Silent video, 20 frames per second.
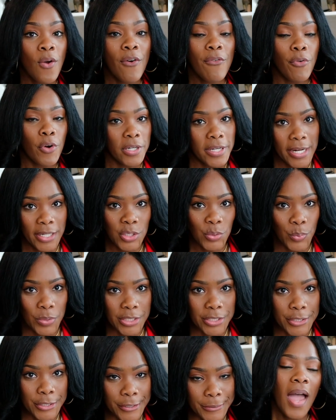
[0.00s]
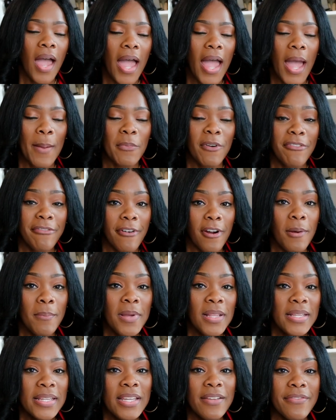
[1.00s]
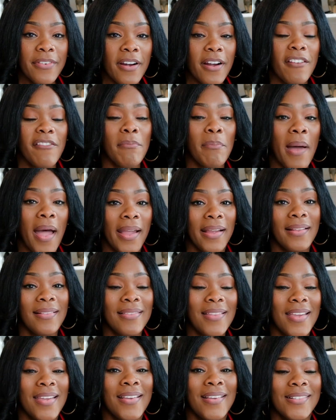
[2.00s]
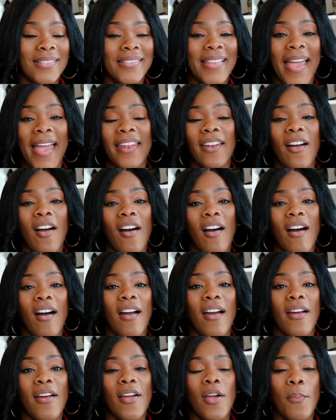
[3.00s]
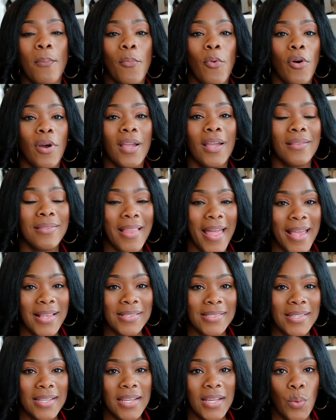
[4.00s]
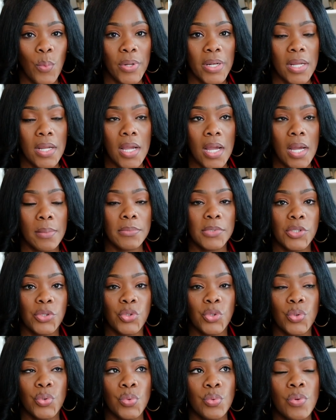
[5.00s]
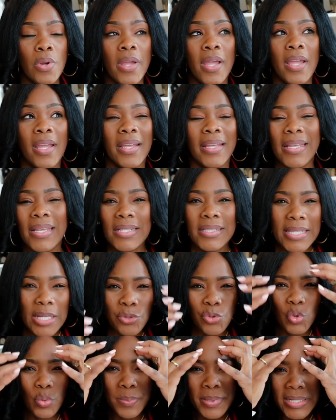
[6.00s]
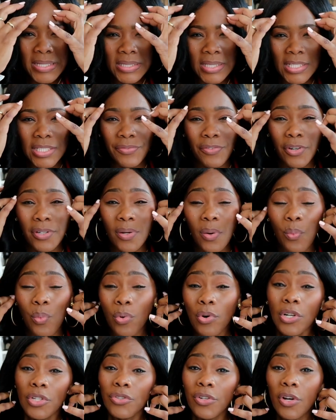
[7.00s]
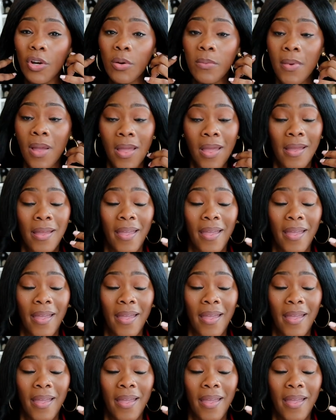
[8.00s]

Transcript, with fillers: for next winter. I'm a firm believer of buying things that are more classic when it comes to essential pieces for your wardrobe,